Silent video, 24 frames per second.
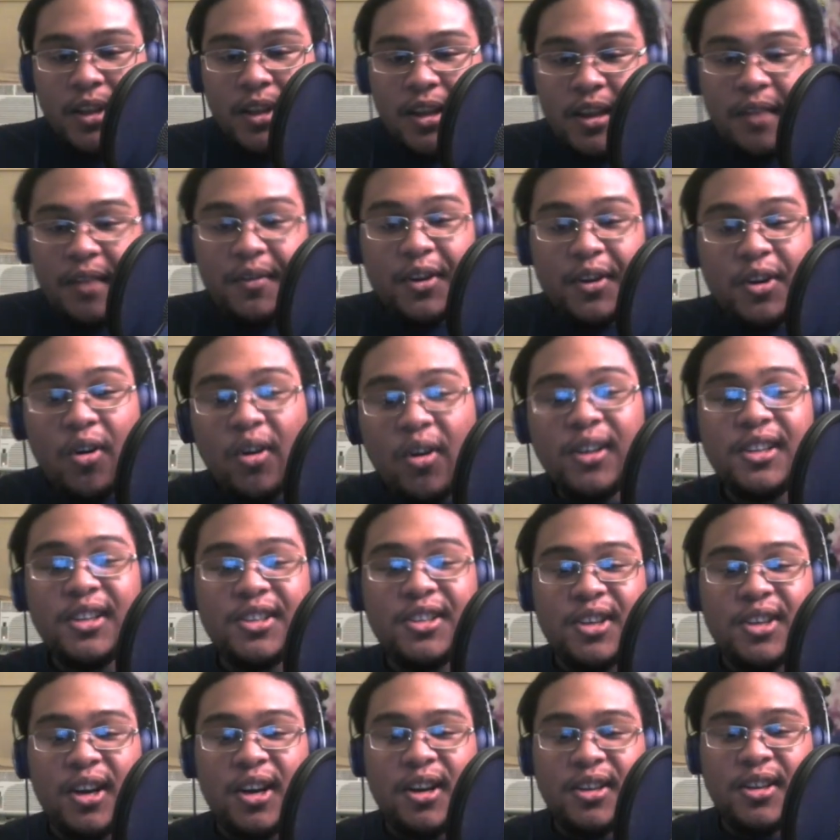If you're going to
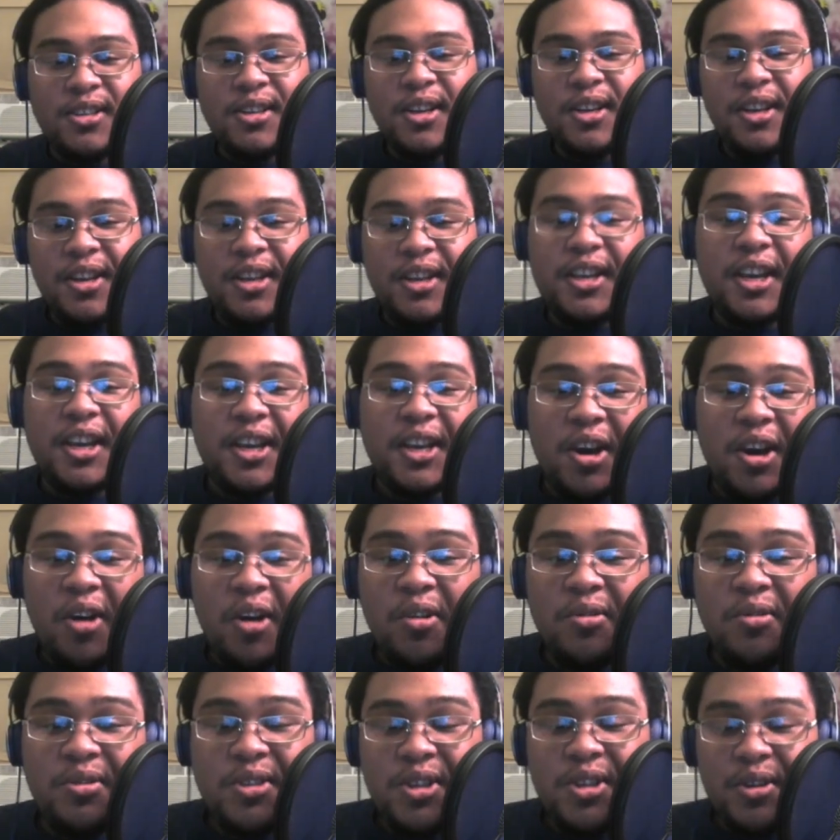judge, you can
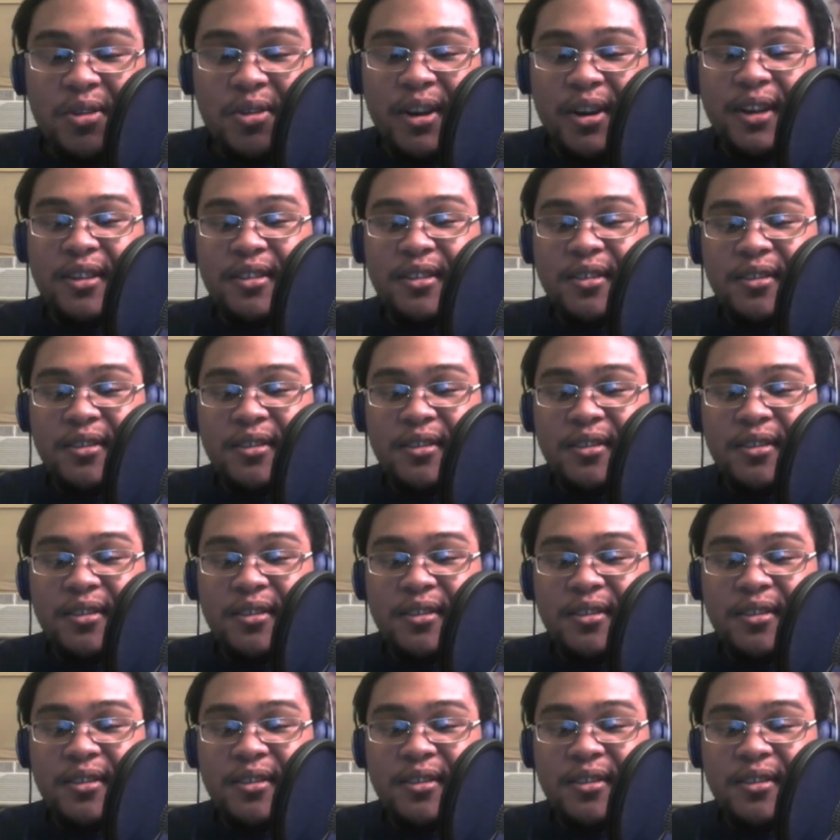go do it